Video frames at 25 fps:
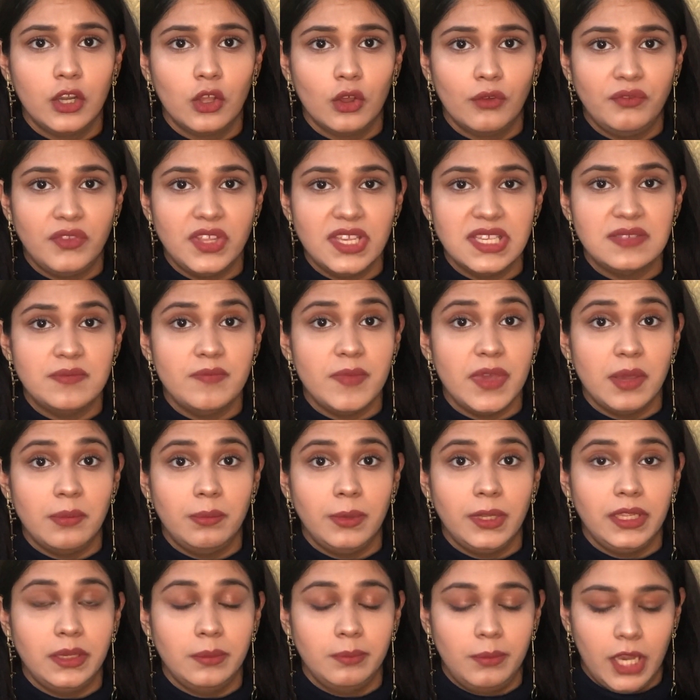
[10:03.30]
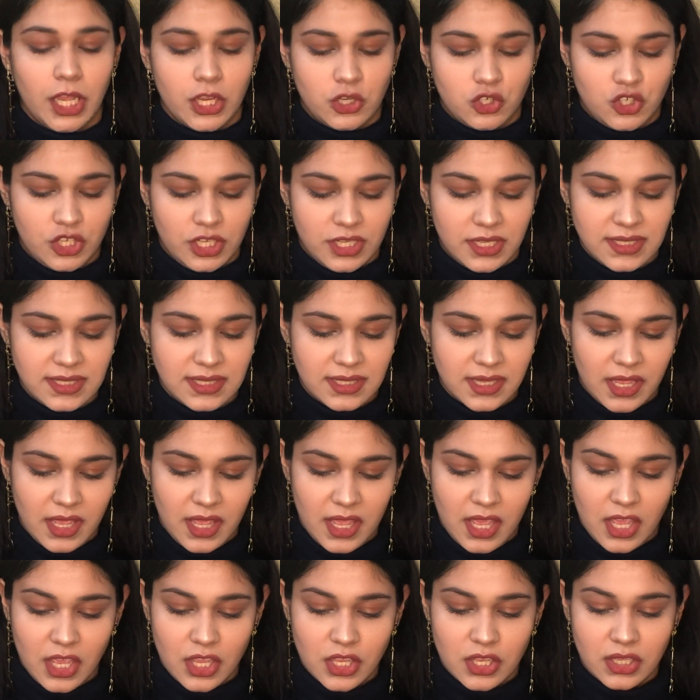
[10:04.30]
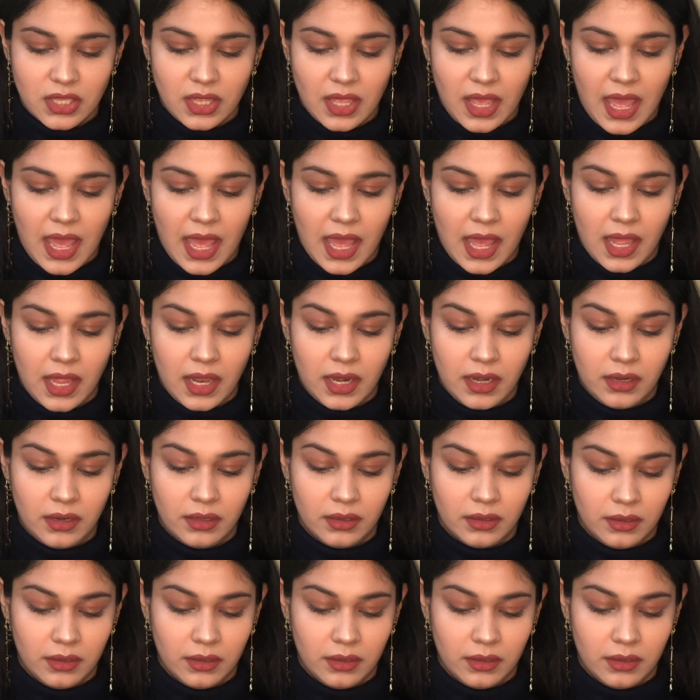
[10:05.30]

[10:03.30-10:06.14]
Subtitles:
of these Maybelline blushes. And